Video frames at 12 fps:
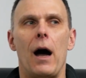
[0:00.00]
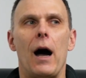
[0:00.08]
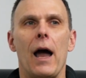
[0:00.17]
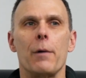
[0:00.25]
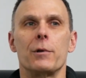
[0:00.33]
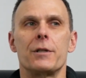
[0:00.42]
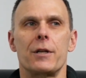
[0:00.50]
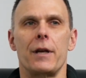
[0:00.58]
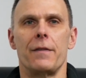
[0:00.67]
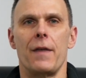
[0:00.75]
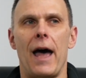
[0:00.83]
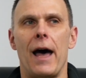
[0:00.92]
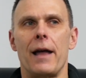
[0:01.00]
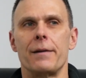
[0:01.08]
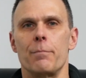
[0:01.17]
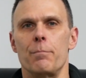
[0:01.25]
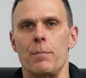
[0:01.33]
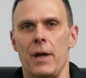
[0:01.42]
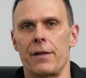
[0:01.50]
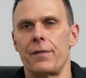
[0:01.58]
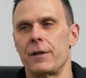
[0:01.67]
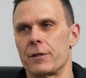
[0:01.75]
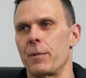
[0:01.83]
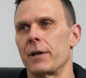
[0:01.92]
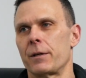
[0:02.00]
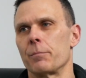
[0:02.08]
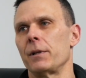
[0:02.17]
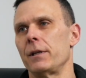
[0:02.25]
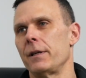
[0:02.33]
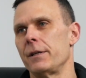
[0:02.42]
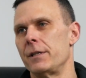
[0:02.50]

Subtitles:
I would say that myth has been completely